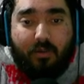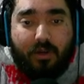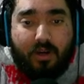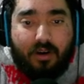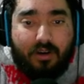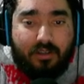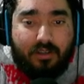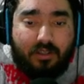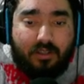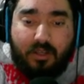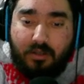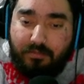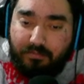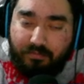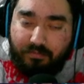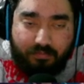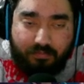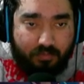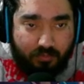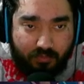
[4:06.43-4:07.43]
art,
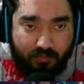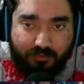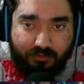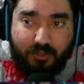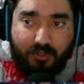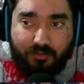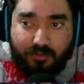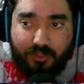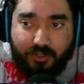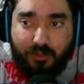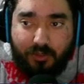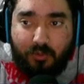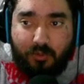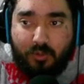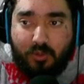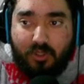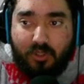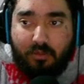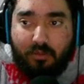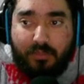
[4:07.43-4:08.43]
feel free to do
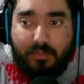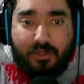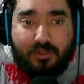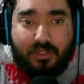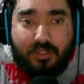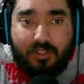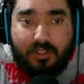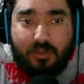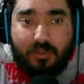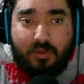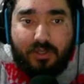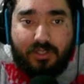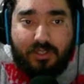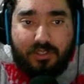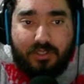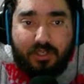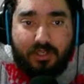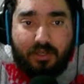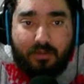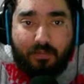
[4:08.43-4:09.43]
so. Because as you are
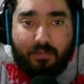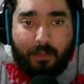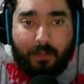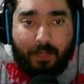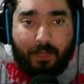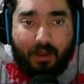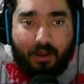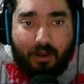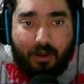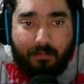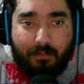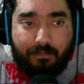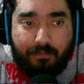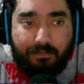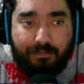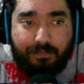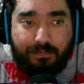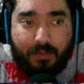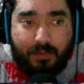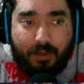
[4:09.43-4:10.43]
seeing,
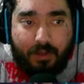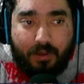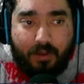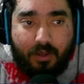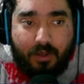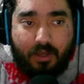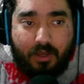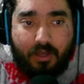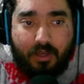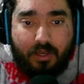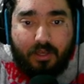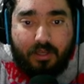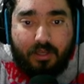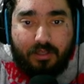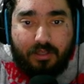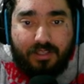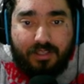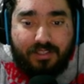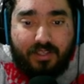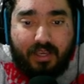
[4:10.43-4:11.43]
um,
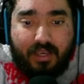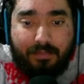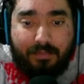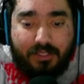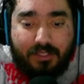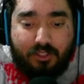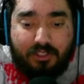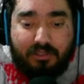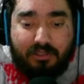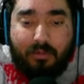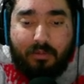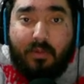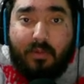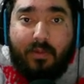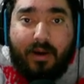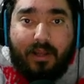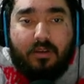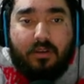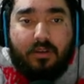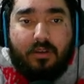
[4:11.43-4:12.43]
this game is not even
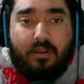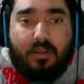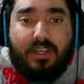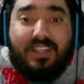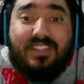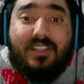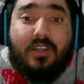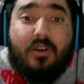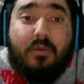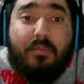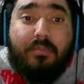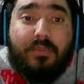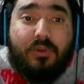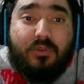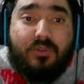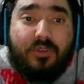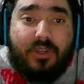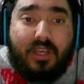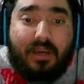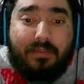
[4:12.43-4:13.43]
mobile. It's a
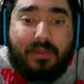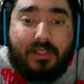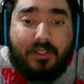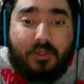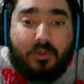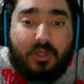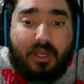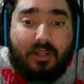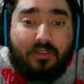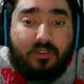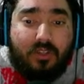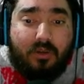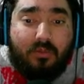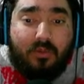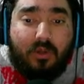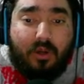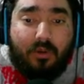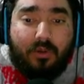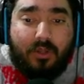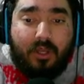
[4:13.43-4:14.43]
computer game that you can
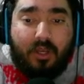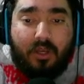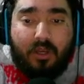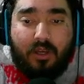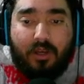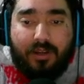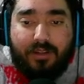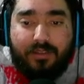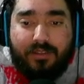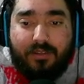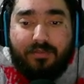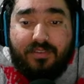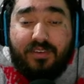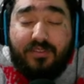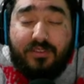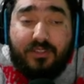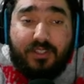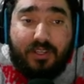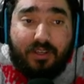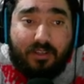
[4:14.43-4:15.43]
download. Uh, the
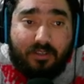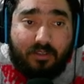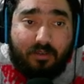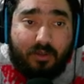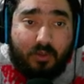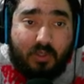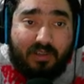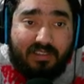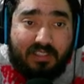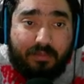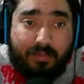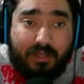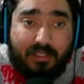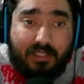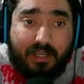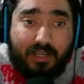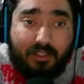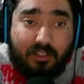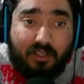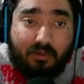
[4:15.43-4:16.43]
15 is going to have the
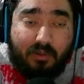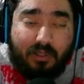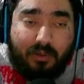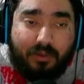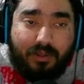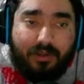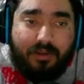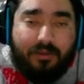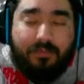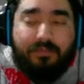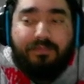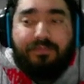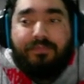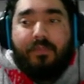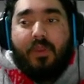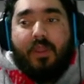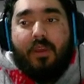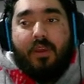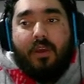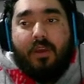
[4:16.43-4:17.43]
beta in download here.
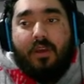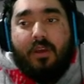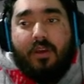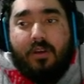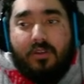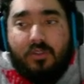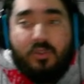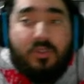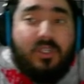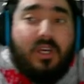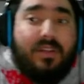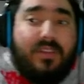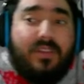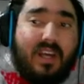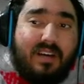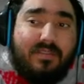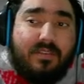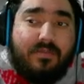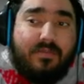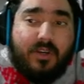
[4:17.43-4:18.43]
So yeah, they
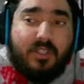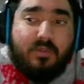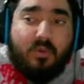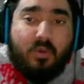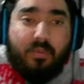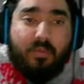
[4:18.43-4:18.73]
have a Facebook